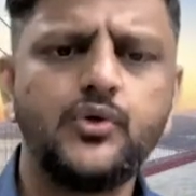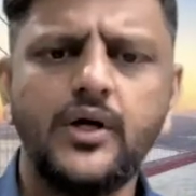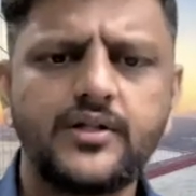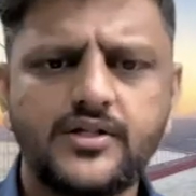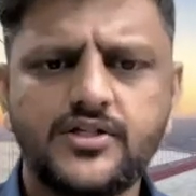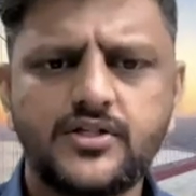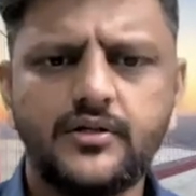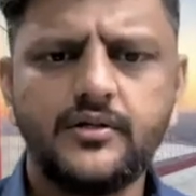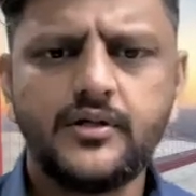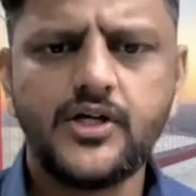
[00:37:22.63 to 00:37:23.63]
to
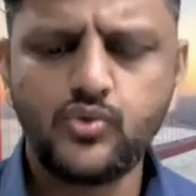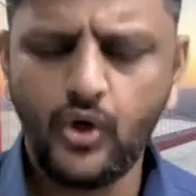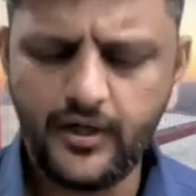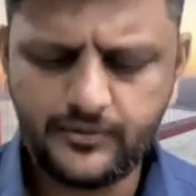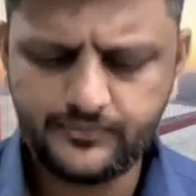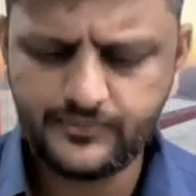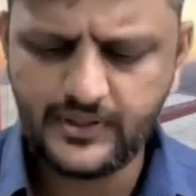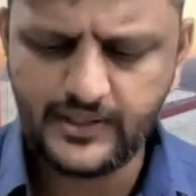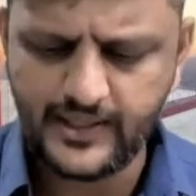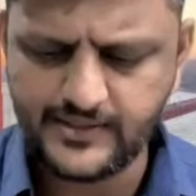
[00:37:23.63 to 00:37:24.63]
unregistered is what?
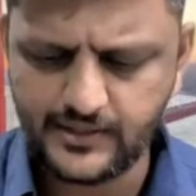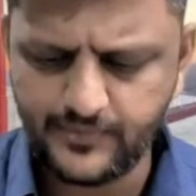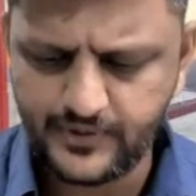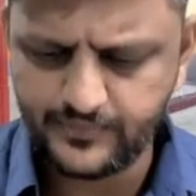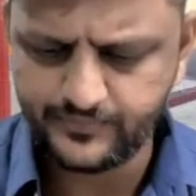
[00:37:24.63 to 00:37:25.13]
Exempt.